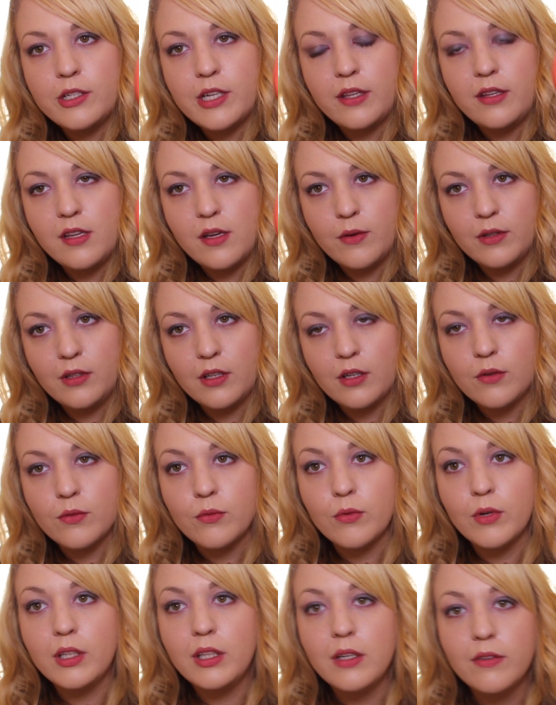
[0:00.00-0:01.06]
which I think would look
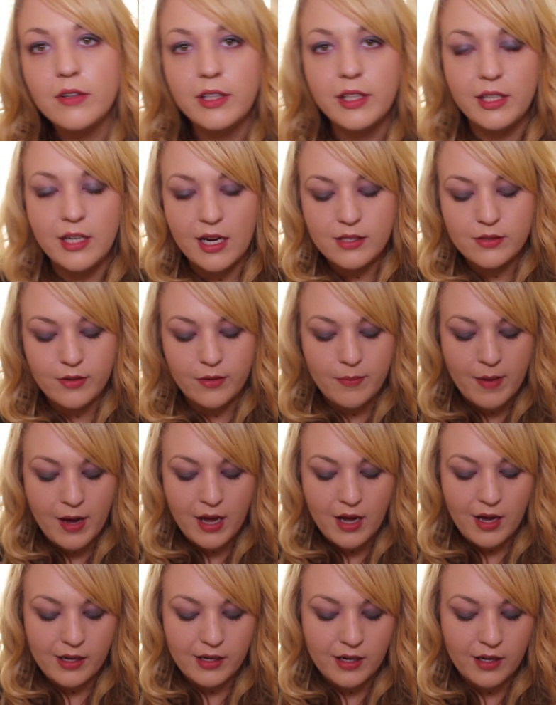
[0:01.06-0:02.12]
really, really nice with my
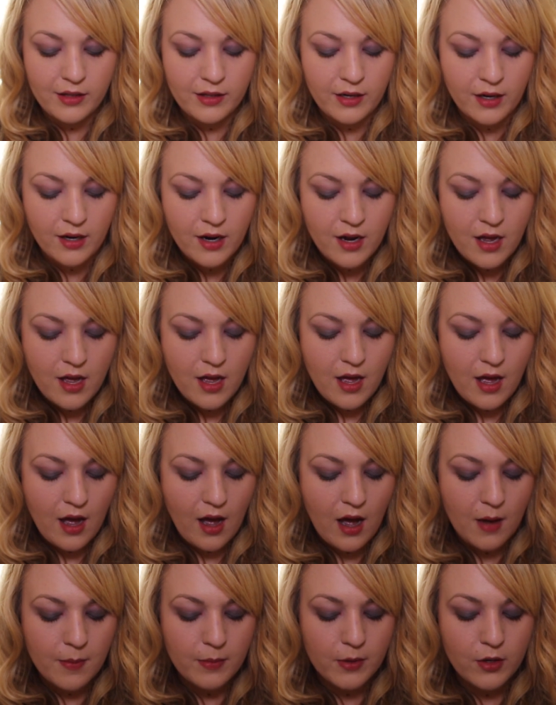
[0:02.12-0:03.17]
eye color.
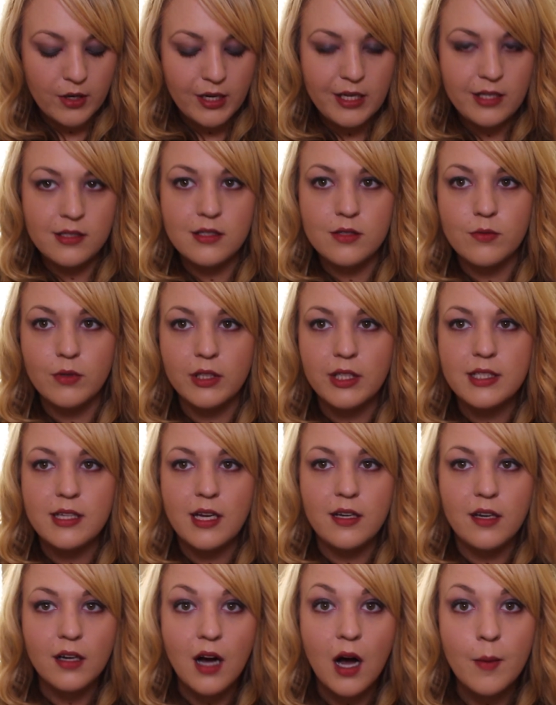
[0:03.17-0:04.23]
Greens really
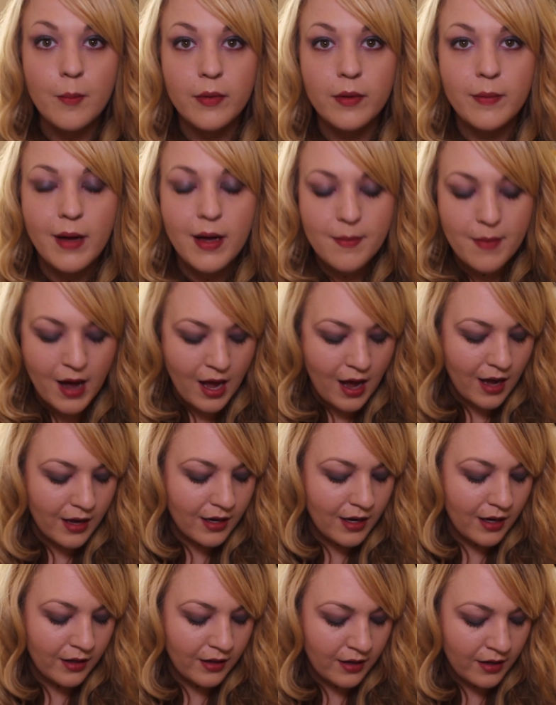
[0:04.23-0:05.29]
tend to complement my eye
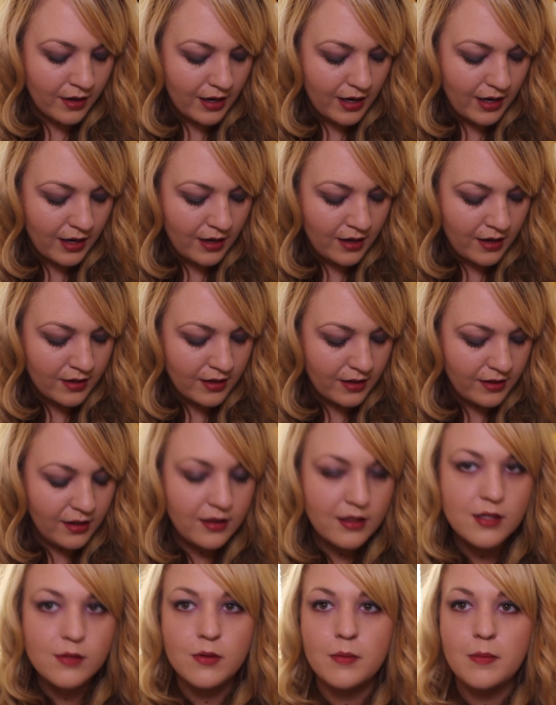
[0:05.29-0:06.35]
color, and I
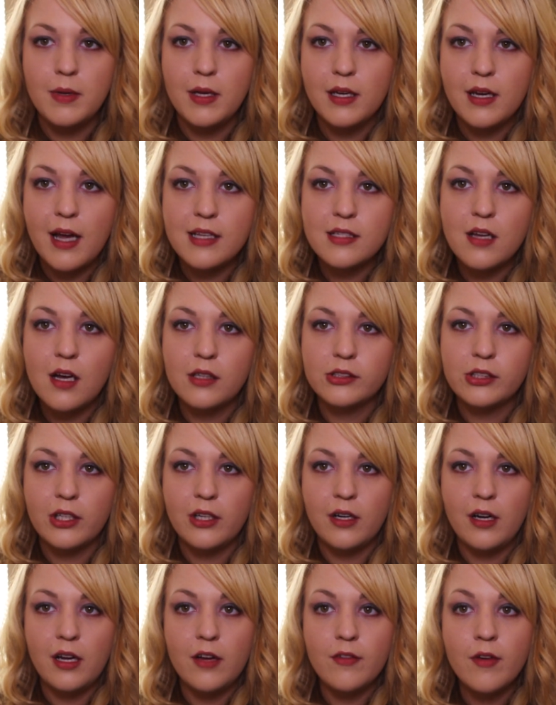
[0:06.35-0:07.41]
think this would be a nice
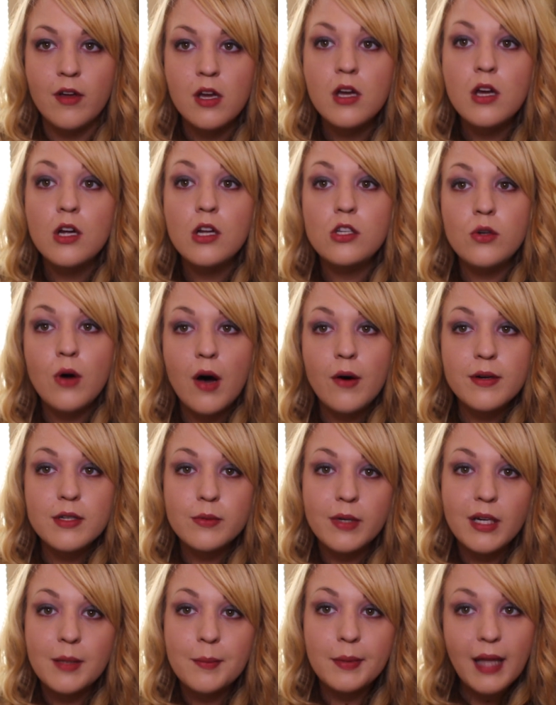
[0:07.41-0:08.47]
alternative to always
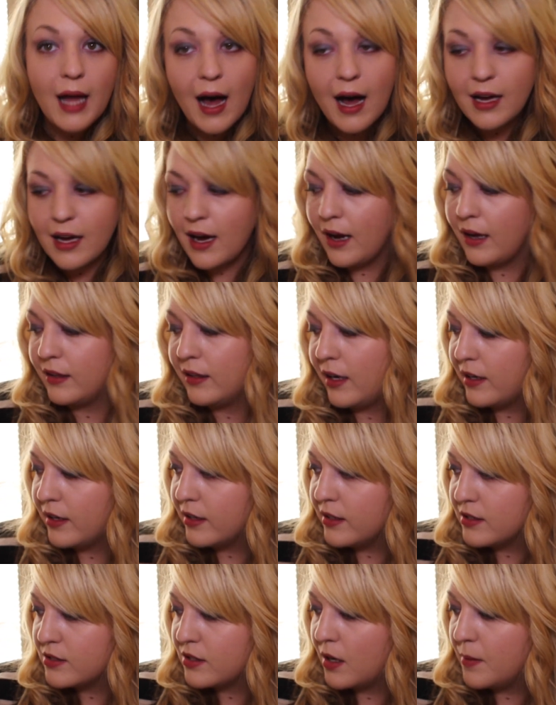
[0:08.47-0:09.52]
wearing black
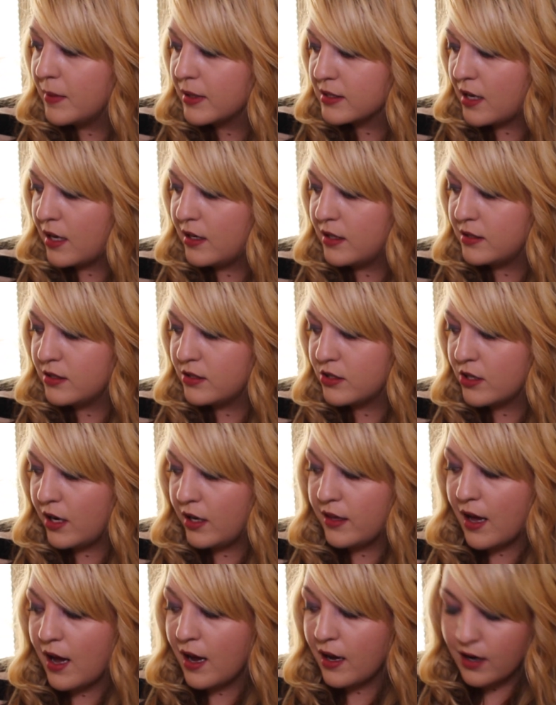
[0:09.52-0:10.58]
eyeliner, so I'm excited to
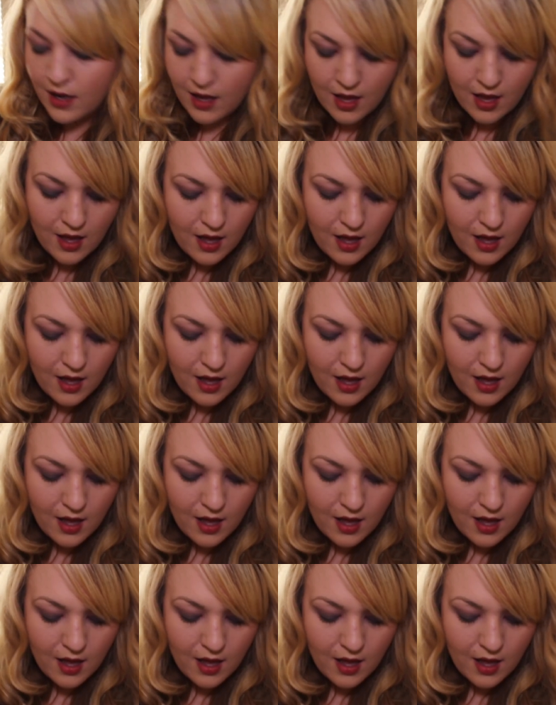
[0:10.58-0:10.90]
try that.